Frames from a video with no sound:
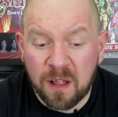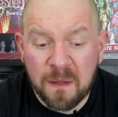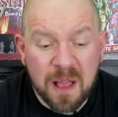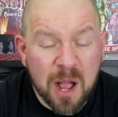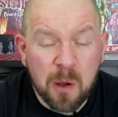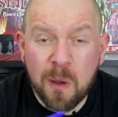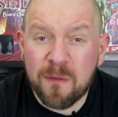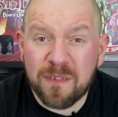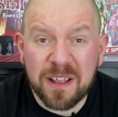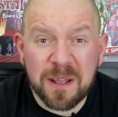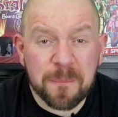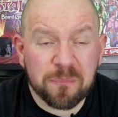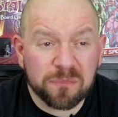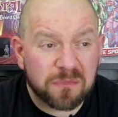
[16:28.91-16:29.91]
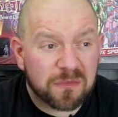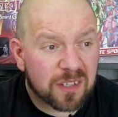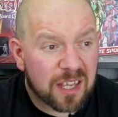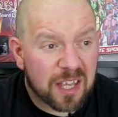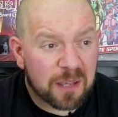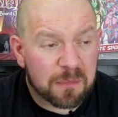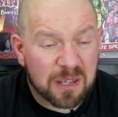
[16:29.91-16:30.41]
However,
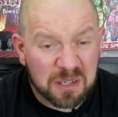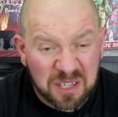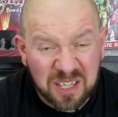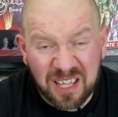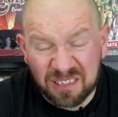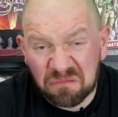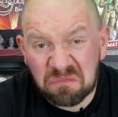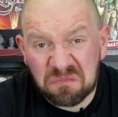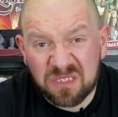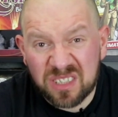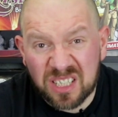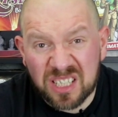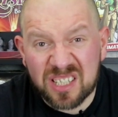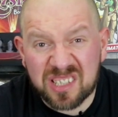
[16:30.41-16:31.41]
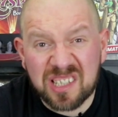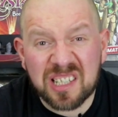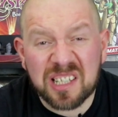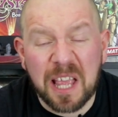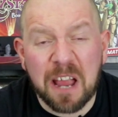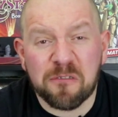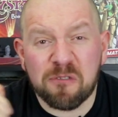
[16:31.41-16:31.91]
you can still
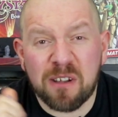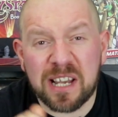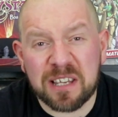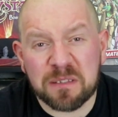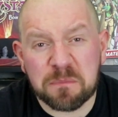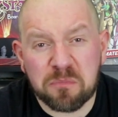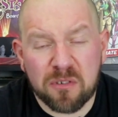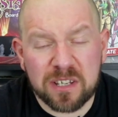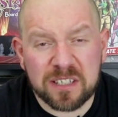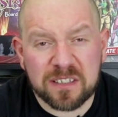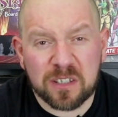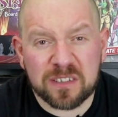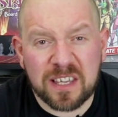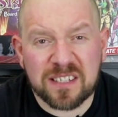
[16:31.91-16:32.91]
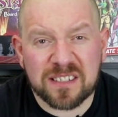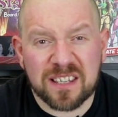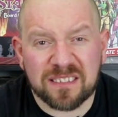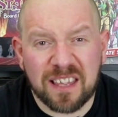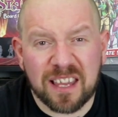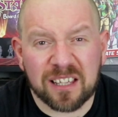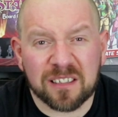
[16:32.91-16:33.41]
get a really pretty decent
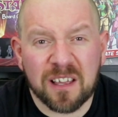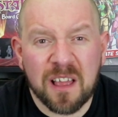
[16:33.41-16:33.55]
deal.